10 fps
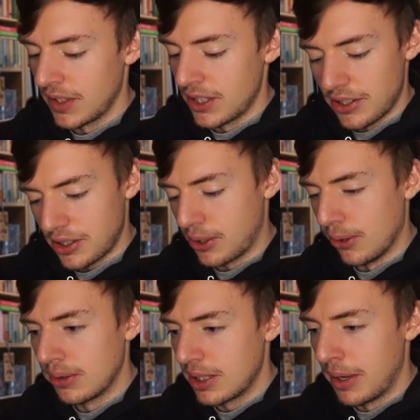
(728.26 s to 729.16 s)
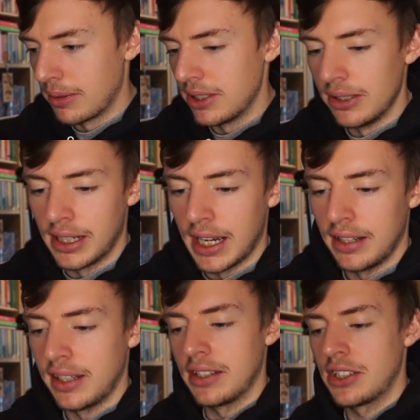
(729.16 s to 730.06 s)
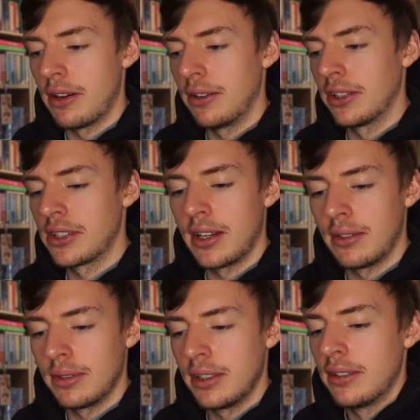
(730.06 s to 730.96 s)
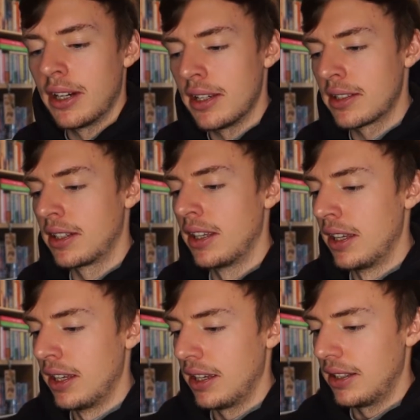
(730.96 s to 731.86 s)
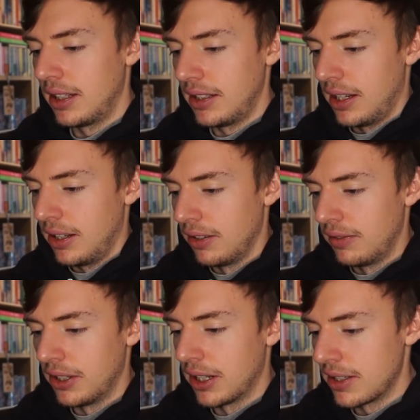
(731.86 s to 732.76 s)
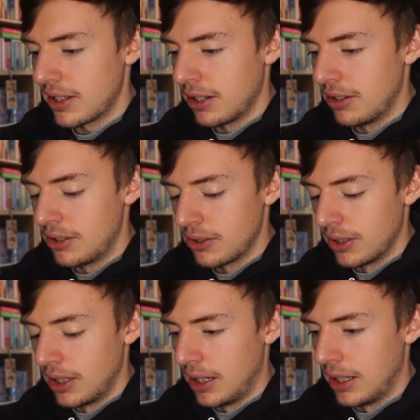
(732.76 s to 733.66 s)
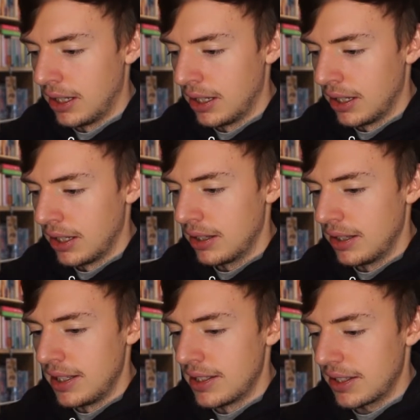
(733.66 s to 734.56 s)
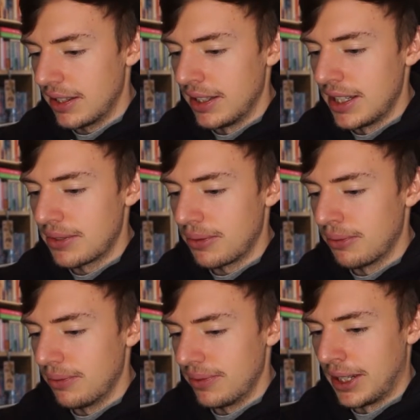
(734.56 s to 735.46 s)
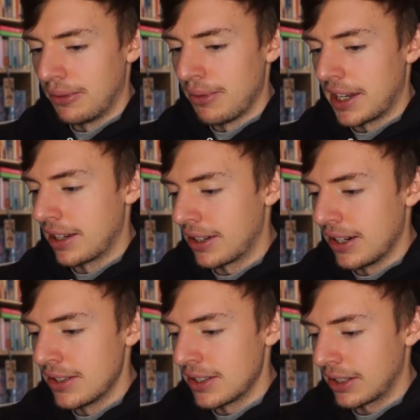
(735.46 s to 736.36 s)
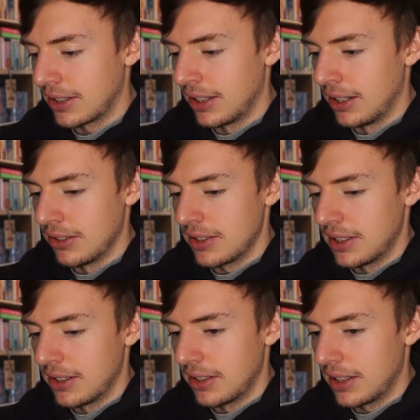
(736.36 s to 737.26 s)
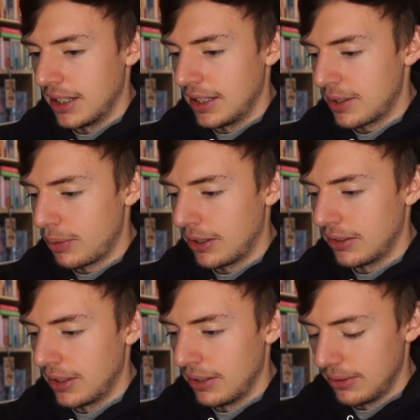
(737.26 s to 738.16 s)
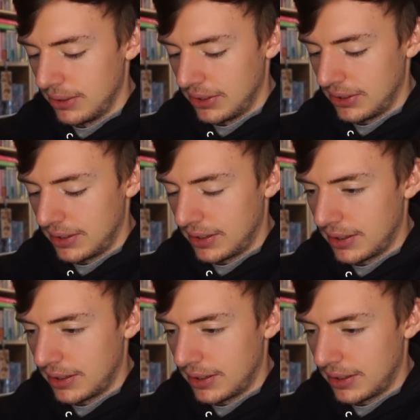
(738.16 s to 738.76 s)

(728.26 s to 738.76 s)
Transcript: just cool to be able to do it again and then share it on the channel with you guys. And then yeah, hopefully you guys are enjoying it. These like regular cards, like I honestly couldn't care less about. They're all just